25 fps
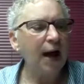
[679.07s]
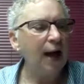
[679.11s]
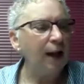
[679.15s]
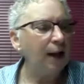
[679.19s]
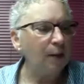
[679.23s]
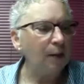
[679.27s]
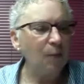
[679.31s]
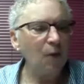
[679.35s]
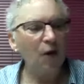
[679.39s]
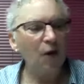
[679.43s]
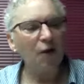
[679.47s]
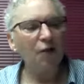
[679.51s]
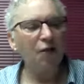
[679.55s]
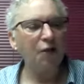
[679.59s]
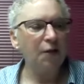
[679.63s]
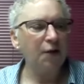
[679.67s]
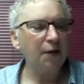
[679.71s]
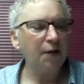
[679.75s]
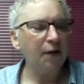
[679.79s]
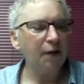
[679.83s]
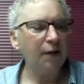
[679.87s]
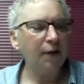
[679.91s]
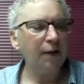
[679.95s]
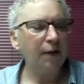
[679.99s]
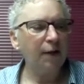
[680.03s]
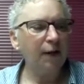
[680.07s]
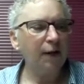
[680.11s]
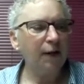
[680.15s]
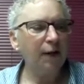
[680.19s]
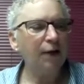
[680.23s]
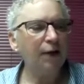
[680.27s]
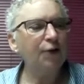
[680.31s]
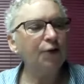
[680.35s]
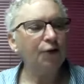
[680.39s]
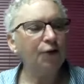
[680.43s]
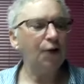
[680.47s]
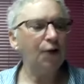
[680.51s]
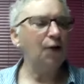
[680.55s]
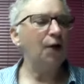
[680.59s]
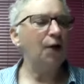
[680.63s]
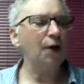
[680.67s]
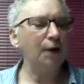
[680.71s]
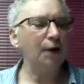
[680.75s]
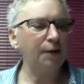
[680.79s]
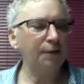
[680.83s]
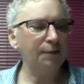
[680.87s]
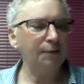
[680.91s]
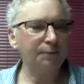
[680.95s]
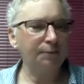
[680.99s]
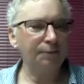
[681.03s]
Alamoth, a
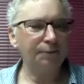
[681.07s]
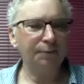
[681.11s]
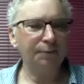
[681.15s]
song.